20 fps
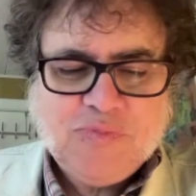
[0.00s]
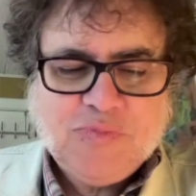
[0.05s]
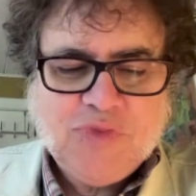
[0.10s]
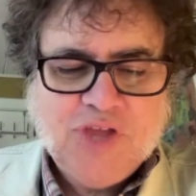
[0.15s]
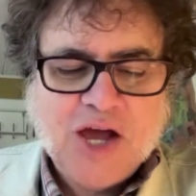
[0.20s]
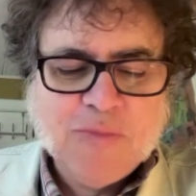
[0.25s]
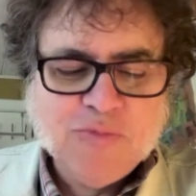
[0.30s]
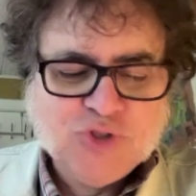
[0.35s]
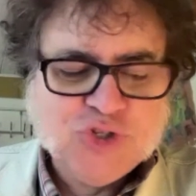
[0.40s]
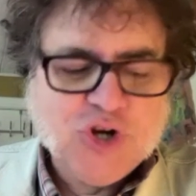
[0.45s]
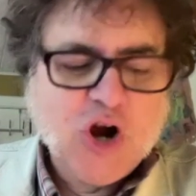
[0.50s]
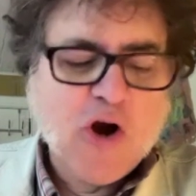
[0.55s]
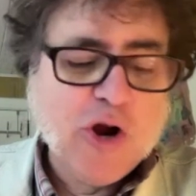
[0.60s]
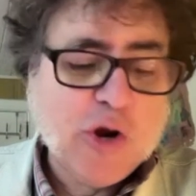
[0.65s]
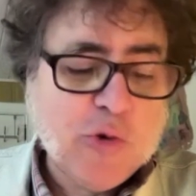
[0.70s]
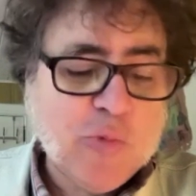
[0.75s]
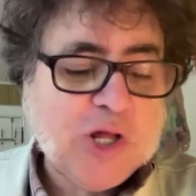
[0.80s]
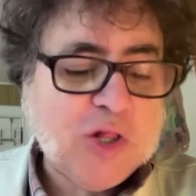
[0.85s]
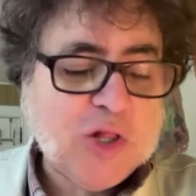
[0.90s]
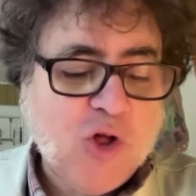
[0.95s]
I'm
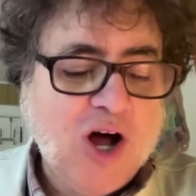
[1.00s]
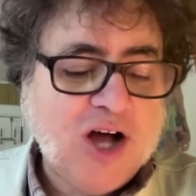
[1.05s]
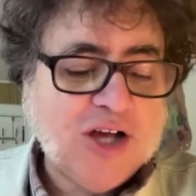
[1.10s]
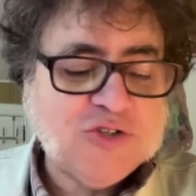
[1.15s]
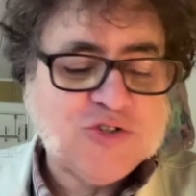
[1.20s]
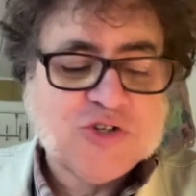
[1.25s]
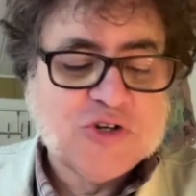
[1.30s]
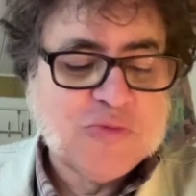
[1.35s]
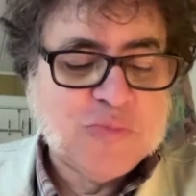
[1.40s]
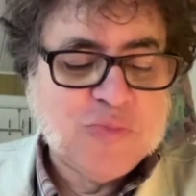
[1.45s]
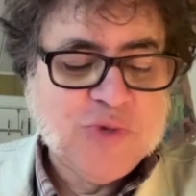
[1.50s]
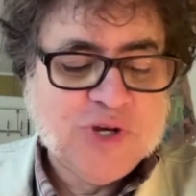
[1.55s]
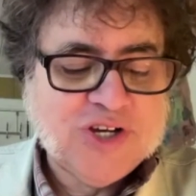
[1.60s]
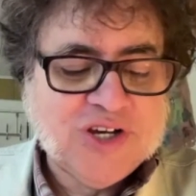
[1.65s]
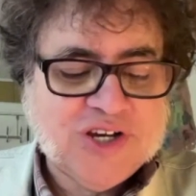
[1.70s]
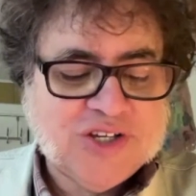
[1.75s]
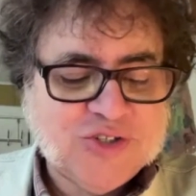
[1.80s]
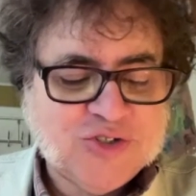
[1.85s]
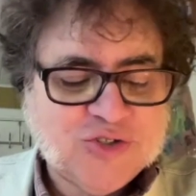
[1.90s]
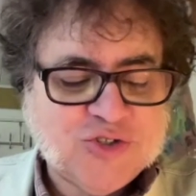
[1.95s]
sorry we lost him
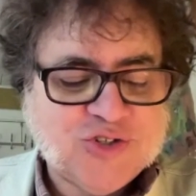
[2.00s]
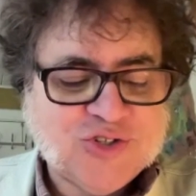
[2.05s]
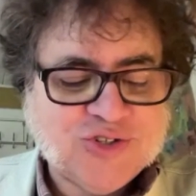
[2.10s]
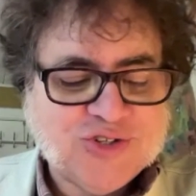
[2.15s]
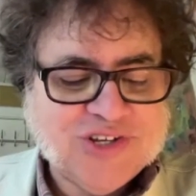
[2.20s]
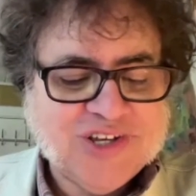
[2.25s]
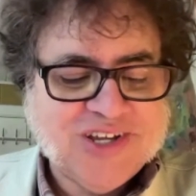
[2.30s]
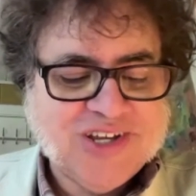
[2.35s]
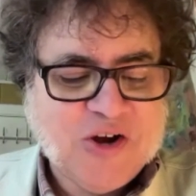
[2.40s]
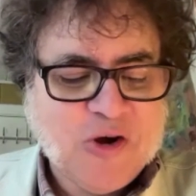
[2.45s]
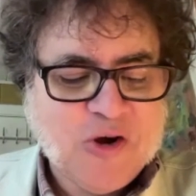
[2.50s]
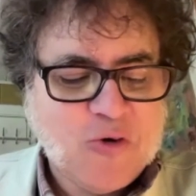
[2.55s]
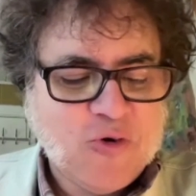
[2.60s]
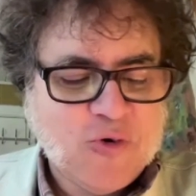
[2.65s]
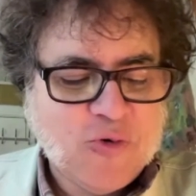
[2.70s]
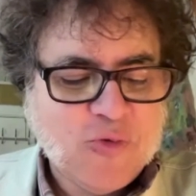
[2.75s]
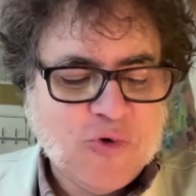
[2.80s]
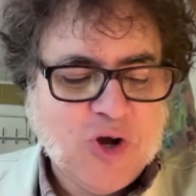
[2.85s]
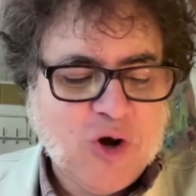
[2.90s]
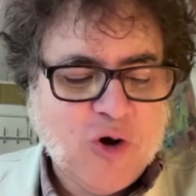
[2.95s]
because,
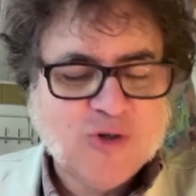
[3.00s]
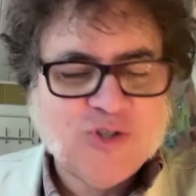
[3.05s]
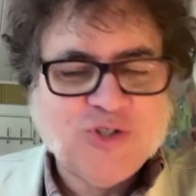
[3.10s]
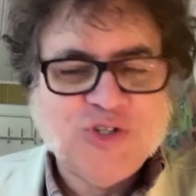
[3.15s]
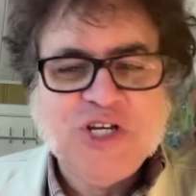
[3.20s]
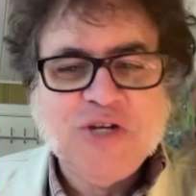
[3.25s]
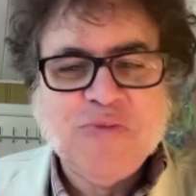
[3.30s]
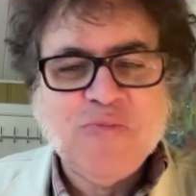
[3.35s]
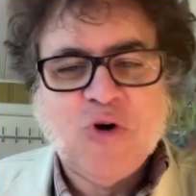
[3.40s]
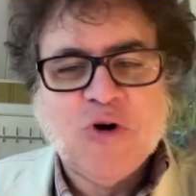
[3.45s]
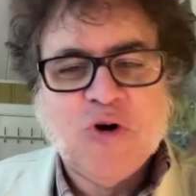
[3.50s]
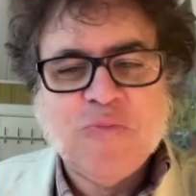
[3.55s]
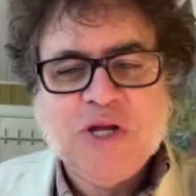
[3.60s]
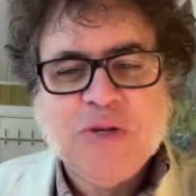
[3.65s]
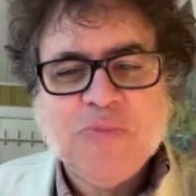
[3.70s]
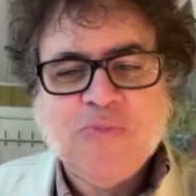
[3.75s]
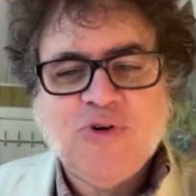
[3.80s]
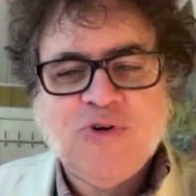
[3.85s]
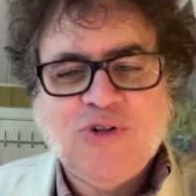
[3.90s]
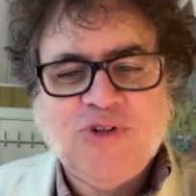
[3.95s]
we always need more
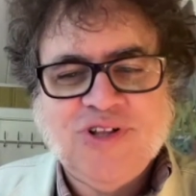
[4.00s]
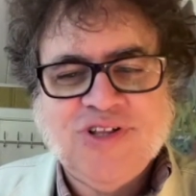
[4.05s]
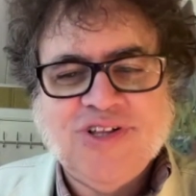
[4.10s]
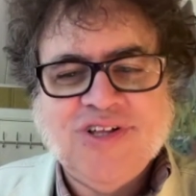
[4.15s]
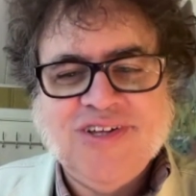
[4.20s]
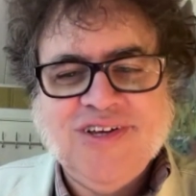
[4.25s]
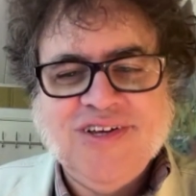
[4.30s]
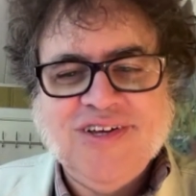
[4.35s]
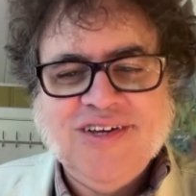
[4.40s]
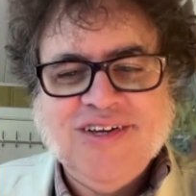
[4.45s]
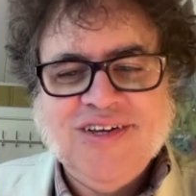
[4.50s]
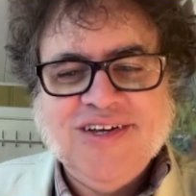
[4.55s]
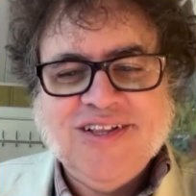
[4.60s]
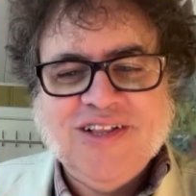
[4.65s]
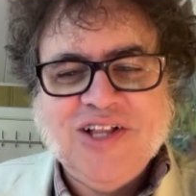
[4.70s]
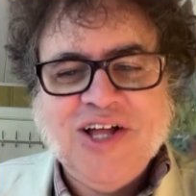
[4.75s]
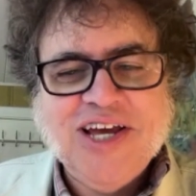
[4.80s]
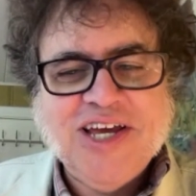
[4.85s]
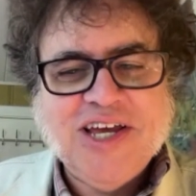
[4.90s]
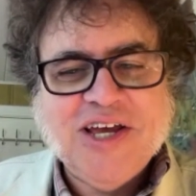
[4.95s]
people
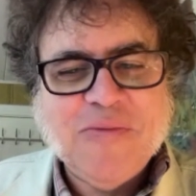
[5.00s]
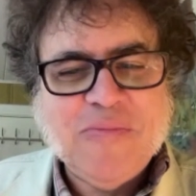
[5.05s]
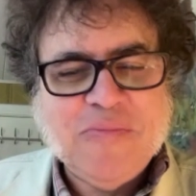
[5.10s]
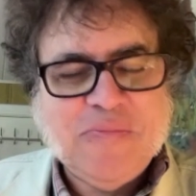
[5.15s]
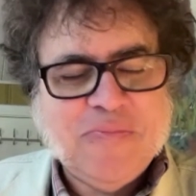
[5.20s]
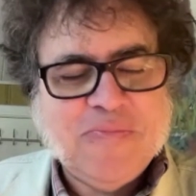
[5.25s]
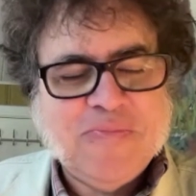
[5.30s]
like him.